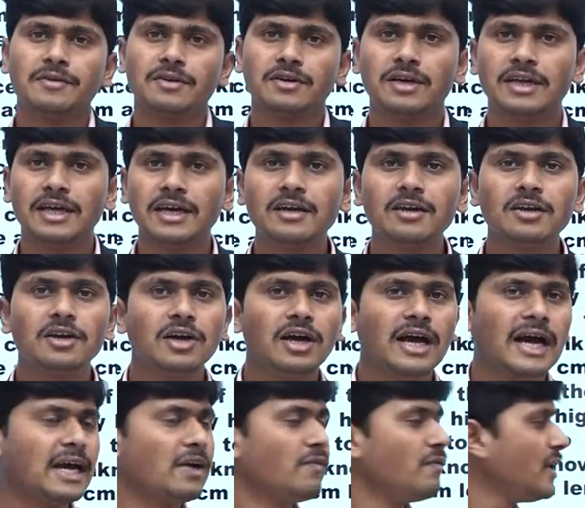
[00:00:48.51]
Clear?
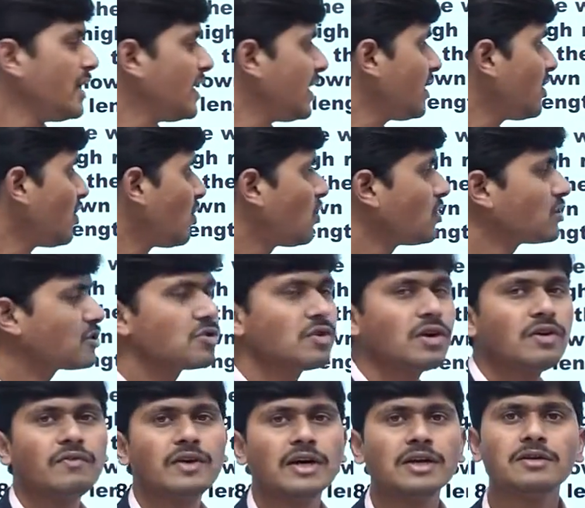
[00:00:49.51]
And we need also
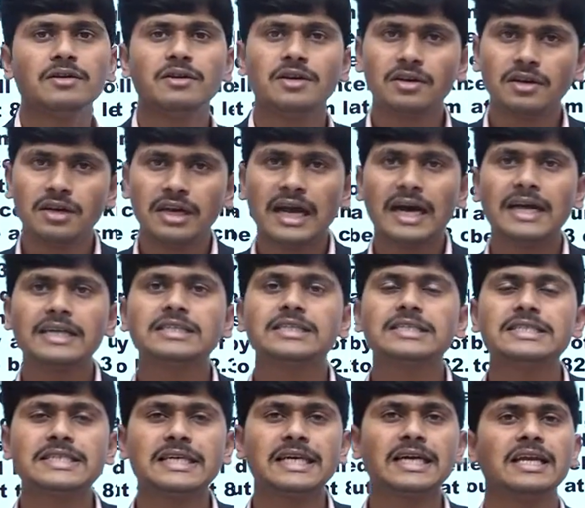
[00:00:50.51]
a one large
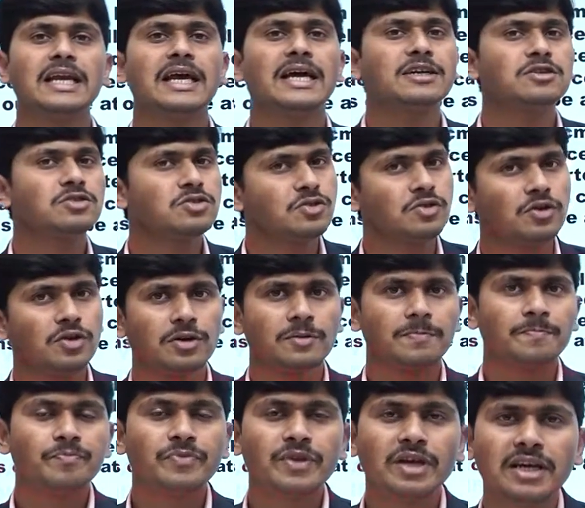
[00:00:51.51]
scale and so on.
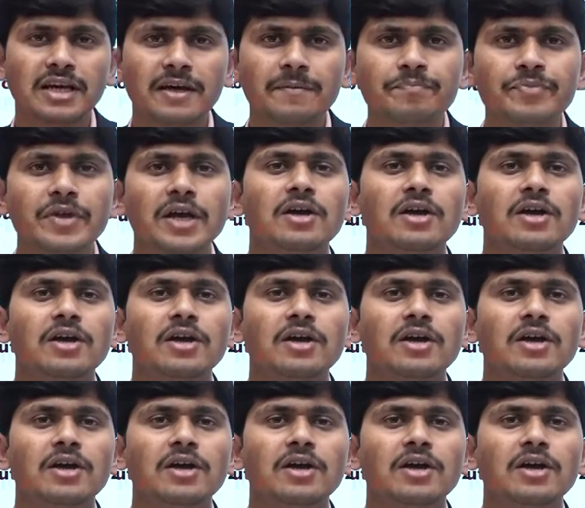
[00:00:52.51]
Clear?